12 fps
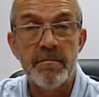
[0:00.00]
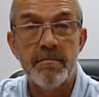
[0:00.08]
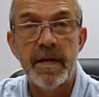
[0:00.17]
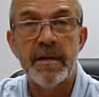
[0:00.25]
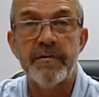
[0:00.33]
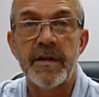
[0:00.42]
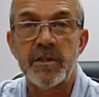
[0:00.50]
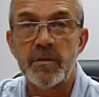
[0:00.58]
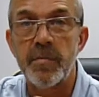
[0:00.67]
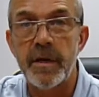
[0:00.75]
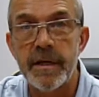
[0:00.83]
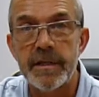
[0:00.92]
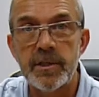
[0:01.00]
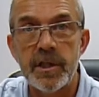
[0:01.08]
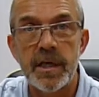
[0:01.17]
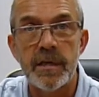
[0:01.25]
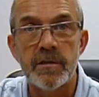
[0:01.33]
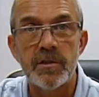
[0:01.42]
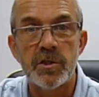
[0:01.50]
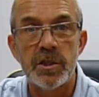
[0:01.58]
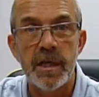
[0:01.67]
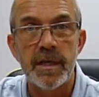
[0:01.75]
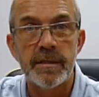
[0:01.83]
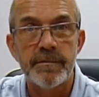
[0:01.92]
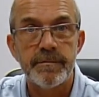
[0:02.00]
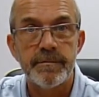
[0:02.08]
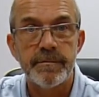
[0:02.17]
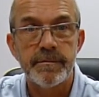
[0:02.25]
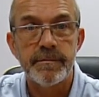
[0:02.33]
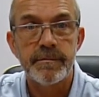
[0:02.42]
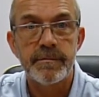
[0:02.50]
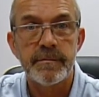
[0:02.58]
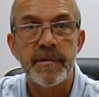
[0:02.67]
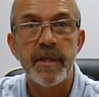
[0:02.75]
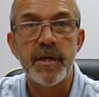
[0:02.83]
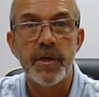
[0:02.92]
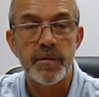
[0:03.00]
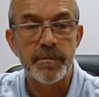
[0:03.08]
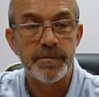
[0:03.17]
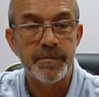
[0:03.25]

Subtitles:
manufactured by J&J. Thank you.